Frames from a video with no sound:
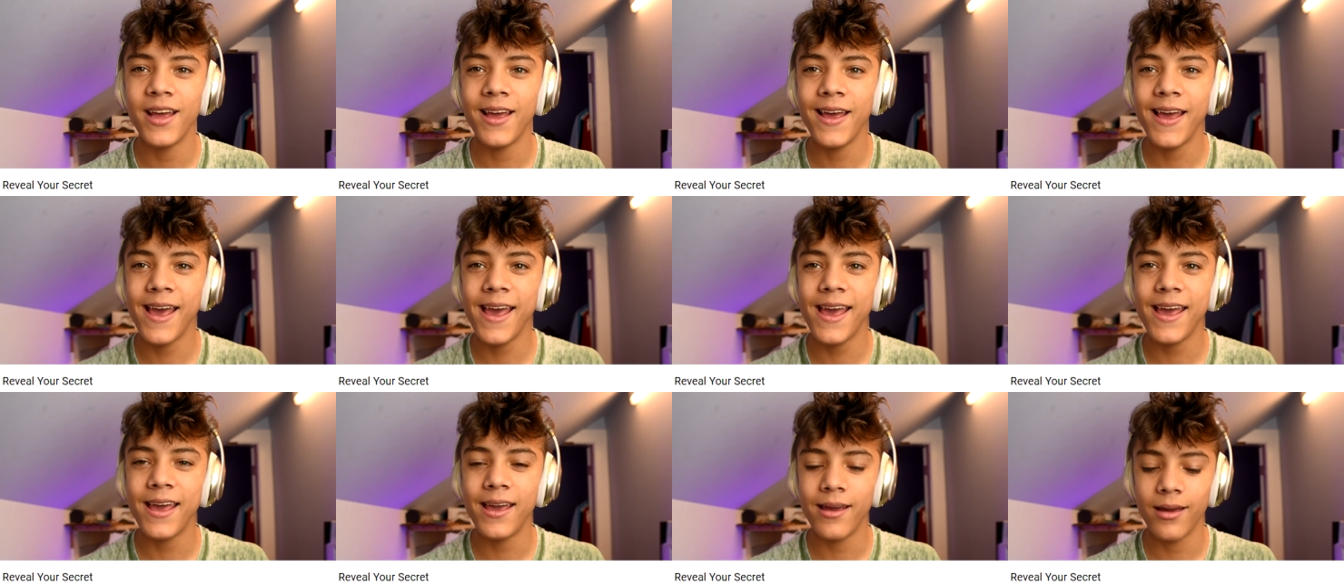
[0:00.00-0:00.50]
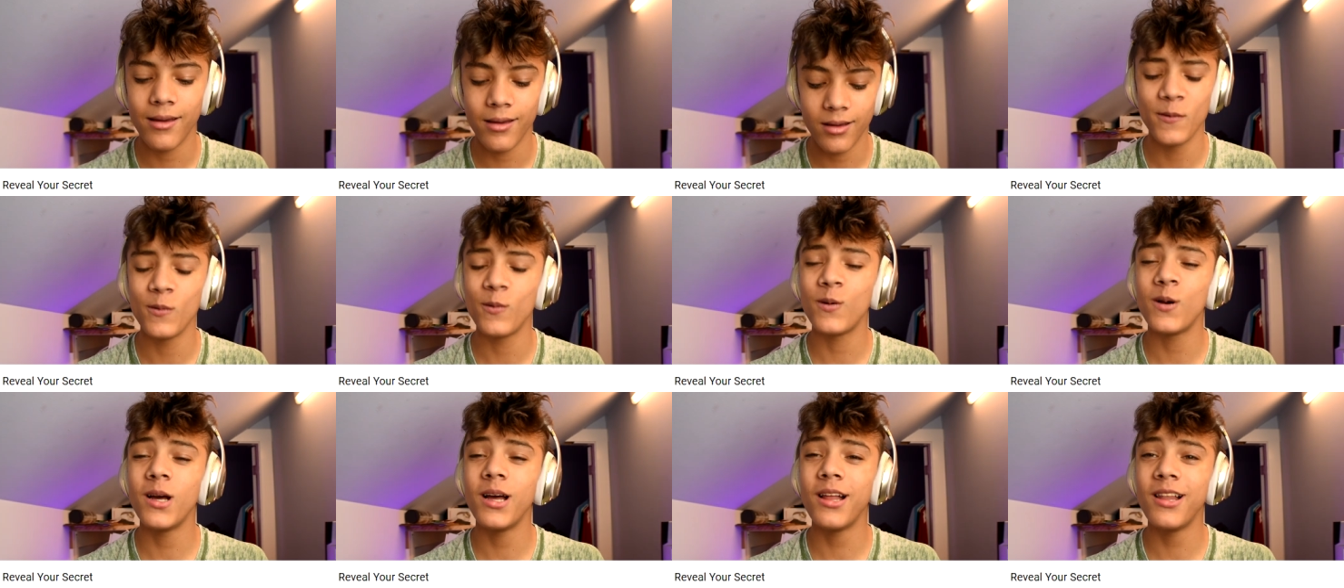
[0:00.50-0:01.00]
"Hey,
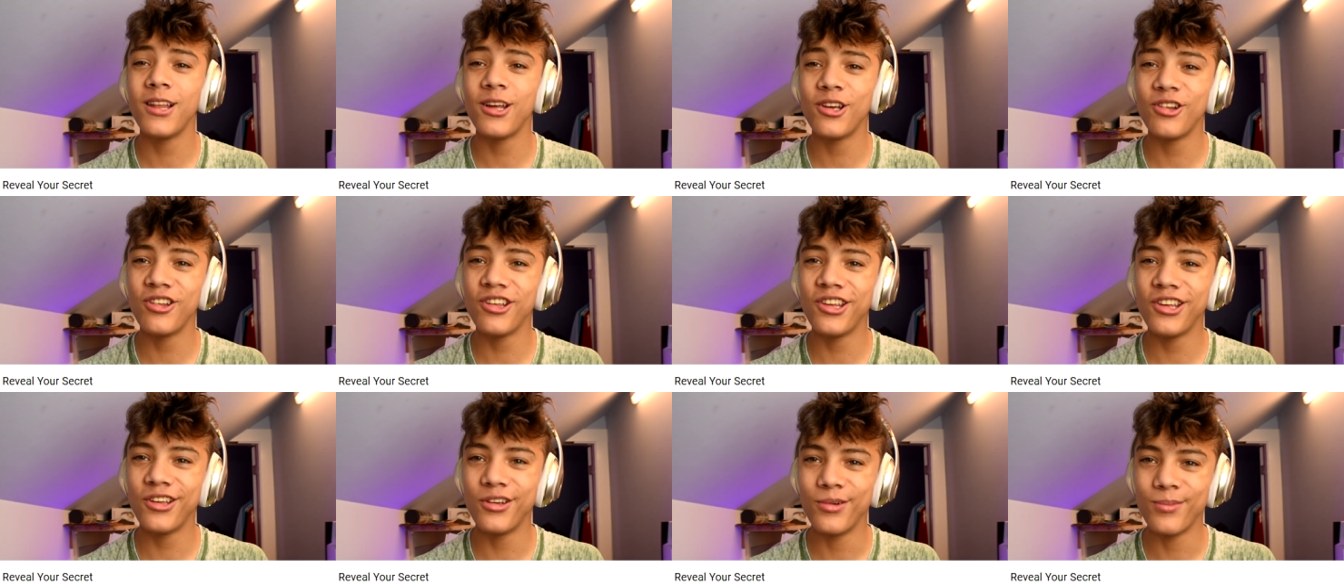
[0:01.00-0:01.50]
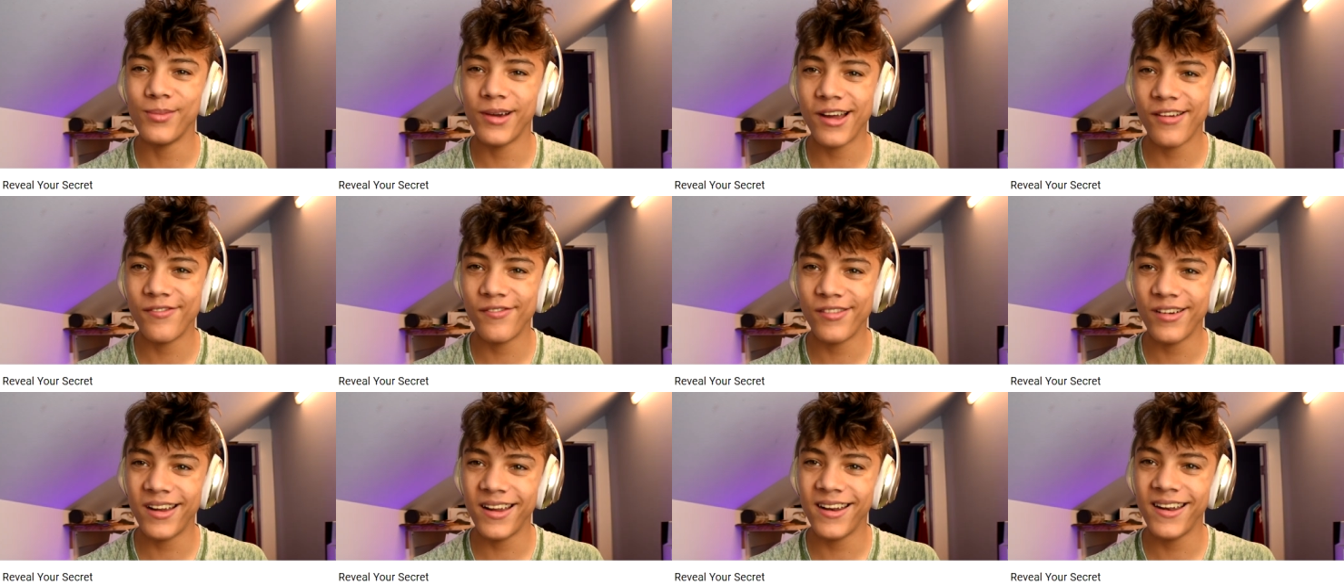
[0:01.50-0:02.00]
hello to you, my
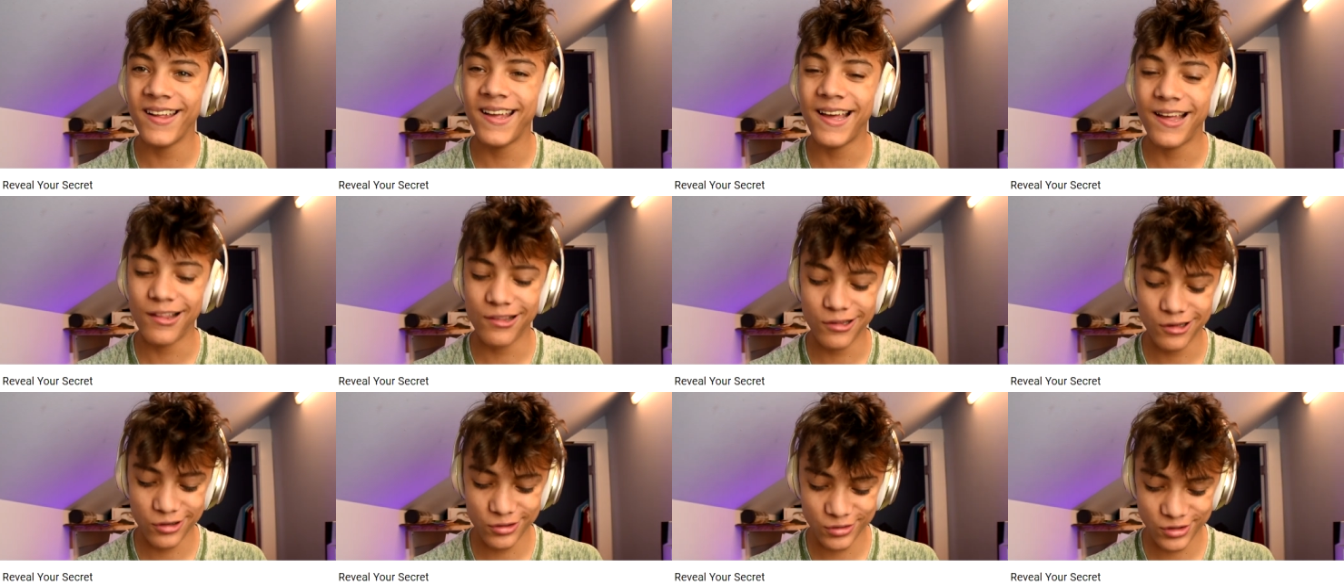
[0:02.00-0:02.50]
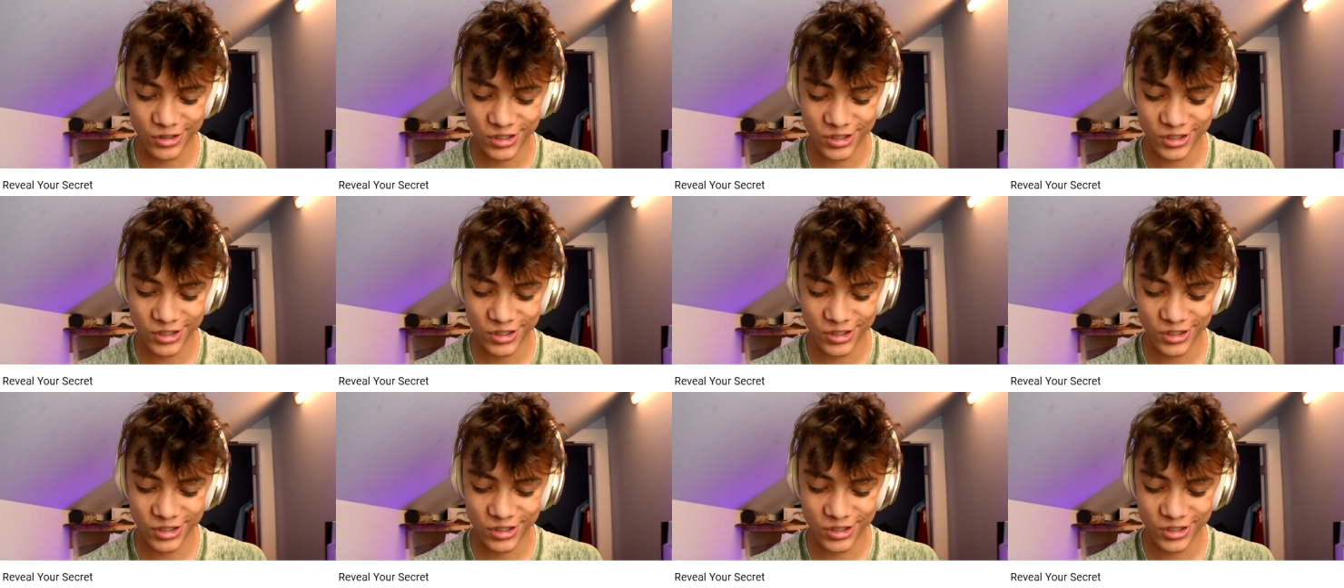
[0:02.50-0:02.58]
friend. Hello